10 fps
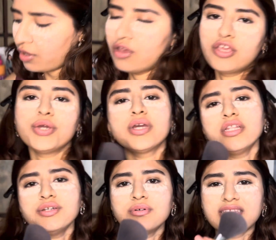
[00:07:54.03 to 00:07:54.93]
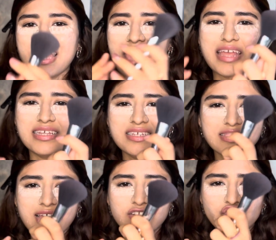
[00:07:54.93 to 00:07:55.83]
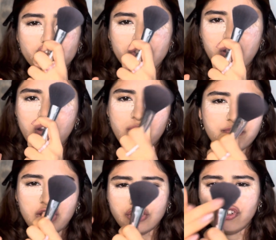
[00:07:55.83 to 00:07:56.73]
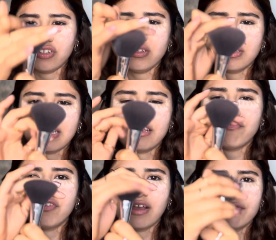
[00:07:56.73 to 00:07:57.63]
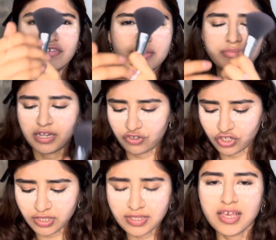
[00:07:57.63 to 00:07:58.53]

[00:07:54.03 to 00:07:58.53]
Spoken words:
You can use any such brushes, like fluffy brushes.